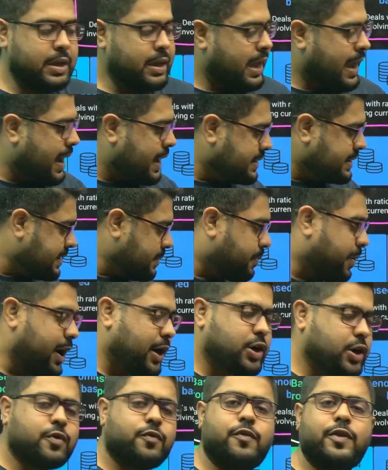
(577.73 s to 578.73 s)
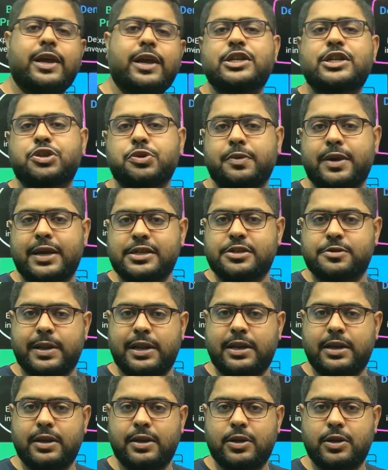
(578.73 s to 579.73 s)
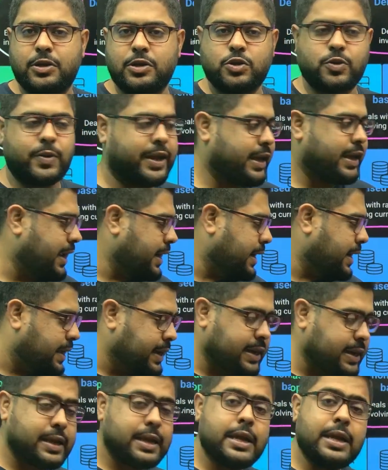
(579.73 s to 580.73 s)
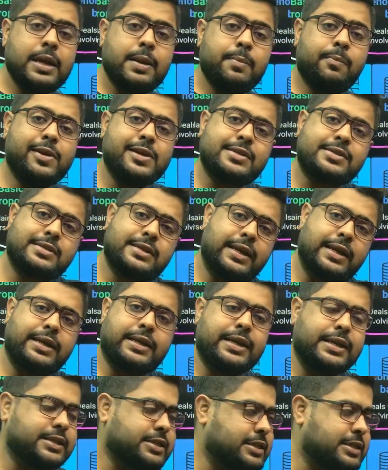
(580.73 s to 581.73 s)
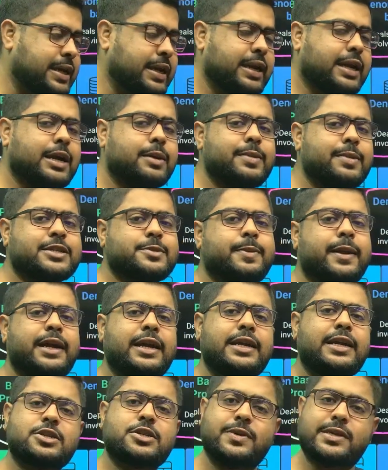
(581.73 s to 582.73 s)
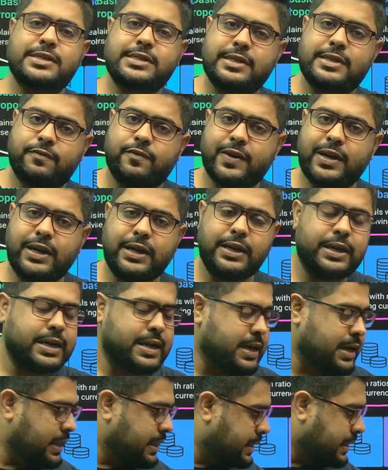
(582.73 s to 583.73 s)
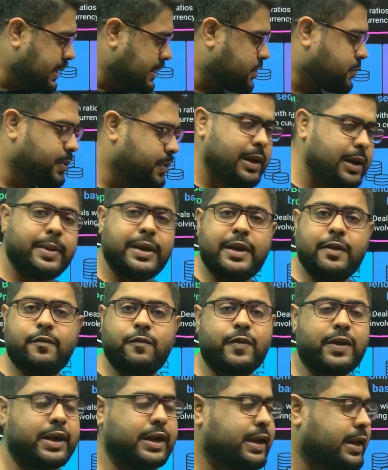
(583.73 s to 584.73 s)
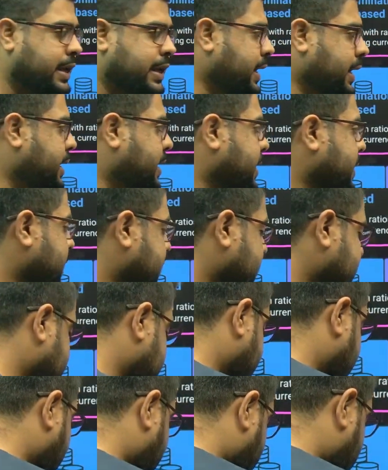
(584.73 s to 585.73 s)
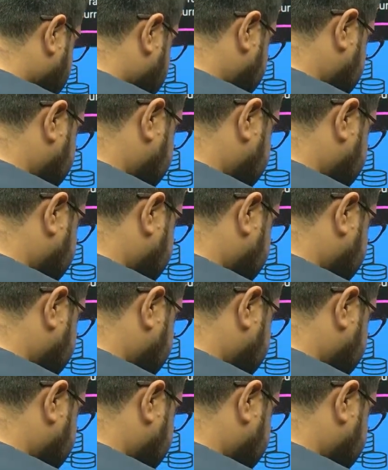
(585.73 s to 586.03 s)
as a part of ratio as well. So again here, percentage income expenditure was different. This will be different here. You will